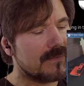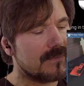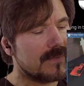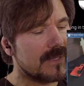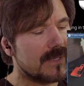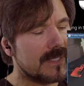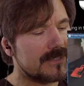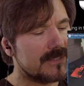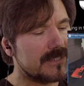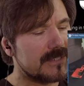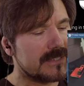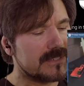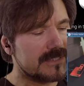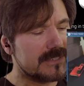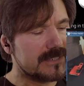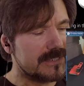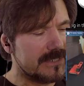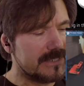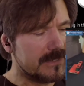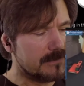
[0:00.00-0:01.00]
as you can
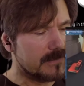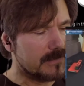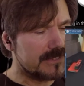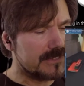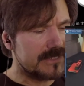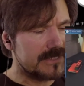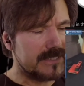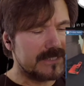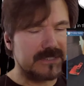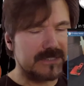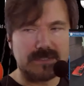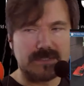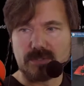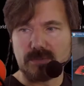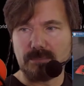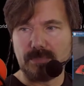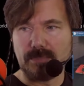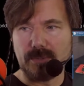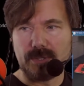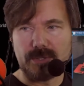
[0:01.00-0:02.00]
see, you might see it's a
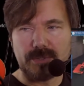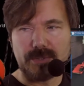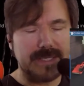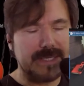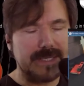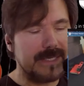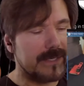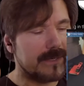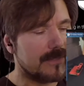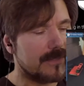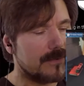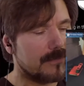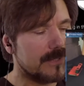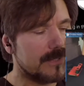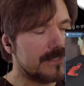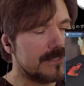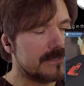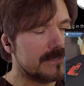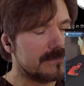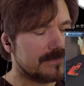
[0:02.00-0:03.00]
little blurry here. The
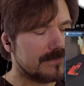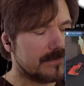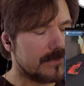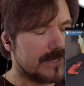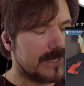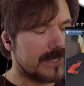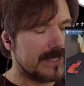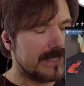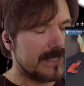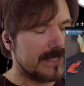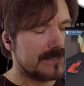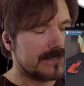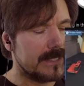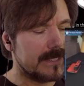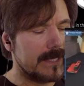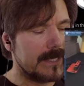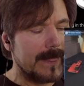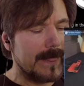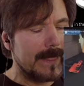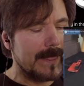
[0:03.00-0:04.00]
reason for that is,
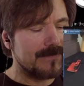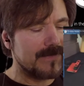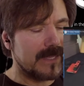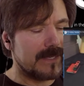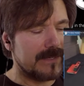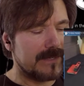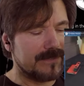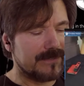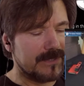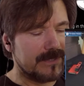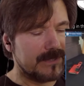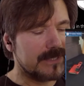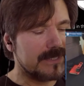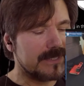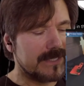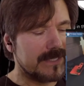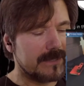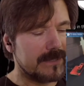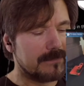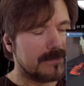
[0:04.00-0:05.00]
if you look
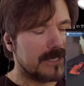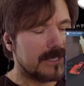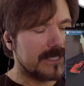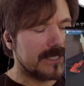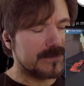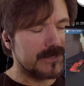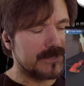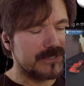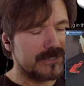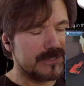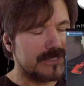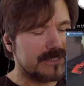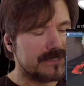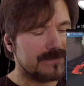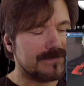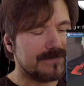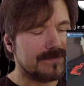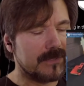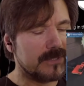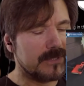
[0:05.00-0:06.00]
down at the bottom, you'll see the
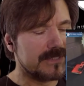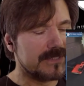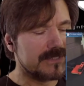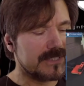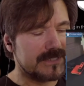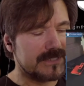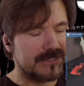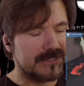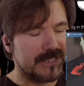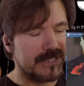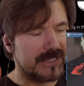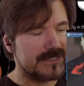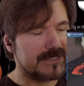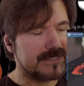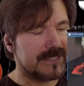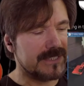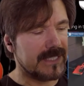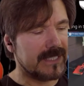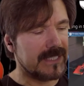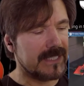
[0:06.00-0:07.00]
focus
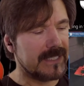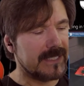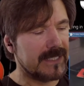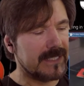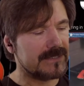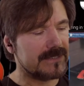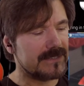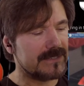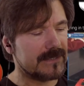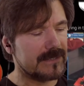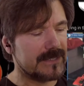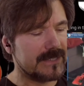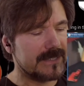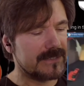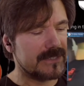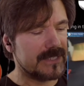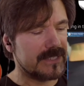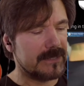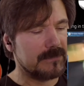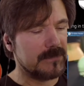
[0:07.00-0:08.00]
adjusting constantly
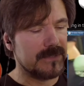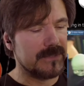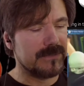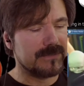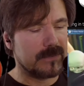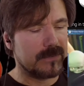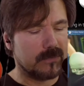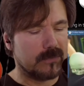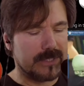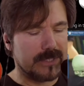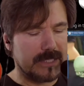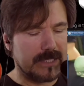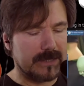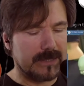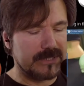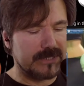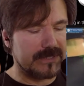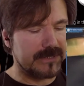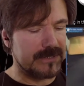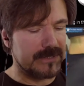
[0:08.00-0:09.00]
as I move from one
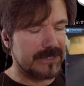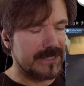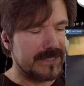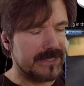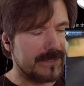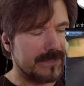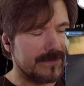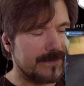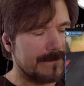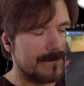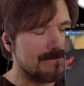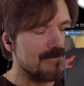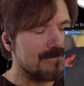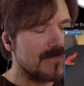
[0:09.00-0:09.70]
object to the other.